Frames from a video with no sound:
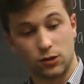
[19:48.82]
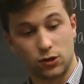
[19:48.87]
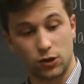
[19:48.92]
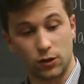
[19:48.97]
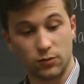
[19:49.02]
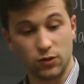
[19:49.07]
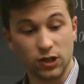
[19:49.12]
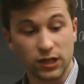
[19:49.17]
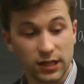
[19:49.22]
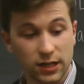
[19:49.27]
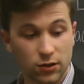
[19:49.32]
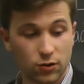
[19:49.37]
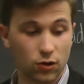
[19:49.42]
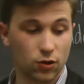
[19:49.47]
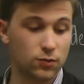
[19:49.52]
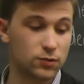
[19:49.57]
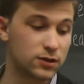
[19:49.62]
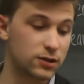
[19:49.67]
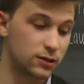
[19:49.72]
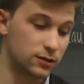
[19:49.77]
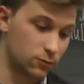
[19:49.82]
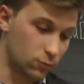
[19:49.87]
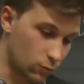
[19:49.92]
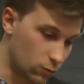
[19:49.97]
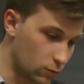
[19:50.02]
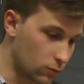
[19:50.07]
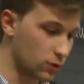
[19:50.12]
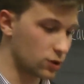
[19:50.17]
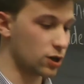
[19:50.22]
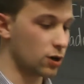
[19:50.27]
community groups,
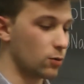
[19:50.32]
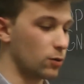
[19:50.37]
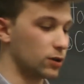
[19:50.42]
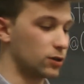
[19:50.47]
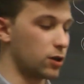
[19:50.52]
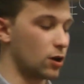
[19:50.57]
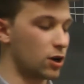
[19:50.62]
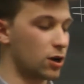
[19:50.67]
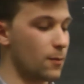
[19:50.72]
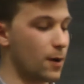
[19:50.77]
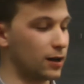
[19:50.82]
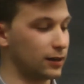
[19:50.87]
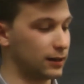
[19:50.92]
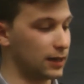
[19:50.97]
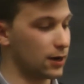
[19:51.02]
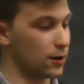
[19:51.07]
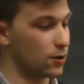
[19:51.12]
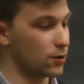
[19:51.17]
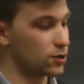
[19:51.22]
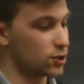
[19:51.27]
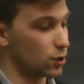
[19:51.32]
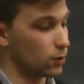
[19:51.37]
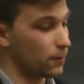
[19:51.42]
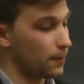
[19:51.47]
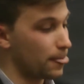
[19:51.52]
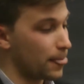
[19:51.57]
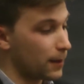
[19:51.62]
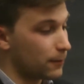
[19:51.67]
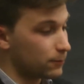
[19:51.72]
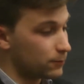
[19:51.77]
which I will talk about later.
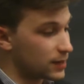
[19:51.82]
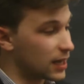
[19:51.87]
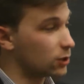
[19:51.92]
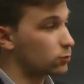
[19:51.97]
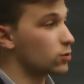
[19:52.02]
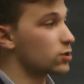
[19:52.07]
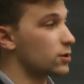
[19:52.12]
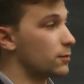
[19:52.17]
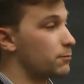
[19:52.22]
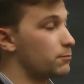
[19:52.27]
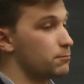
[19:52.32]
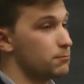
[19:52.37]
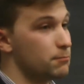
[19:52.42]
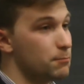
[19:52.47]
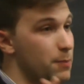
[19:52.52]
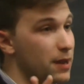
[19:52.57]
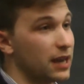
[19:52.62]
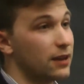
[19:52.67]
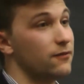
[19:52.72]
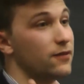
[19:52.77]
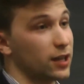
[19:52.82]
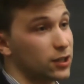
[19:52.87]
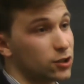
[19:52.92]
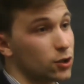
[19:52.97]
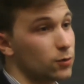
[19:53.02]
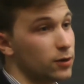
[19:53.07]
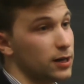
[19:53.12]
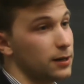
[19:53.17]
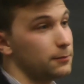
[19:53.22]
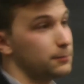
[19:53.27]
So that was a big
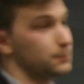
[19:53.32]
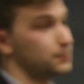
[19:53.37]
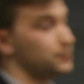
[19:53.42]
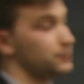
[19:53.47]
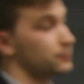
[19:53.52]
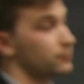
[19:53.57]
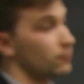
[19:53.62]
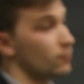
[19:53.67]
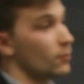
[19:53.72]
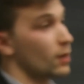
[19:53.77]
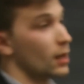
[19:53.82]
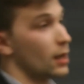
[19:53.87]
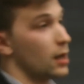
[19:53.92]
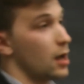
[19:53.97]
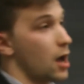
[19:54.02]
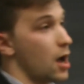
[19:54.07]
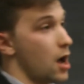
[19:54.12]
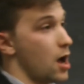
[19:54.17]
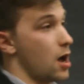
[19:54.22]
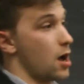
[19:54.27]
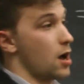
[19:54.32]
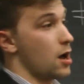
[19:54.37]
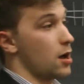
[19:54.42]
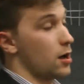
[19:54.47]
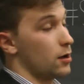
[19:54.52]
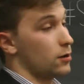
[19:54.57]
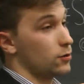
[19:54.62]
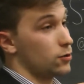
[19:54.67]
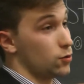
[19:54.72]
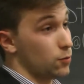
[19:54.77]
victory
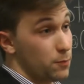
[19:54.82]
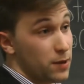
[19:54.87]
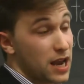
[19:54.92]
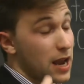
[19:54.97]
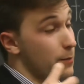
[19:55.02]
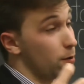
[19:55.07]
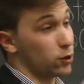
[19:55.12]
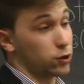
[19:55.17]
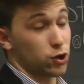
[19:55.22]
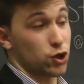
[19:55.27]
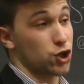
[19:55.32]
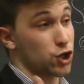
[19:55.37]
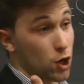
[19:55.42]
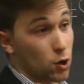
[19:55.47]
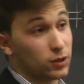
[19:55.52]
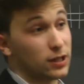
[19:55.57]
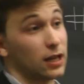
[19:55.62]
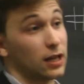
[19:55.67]
to be able to show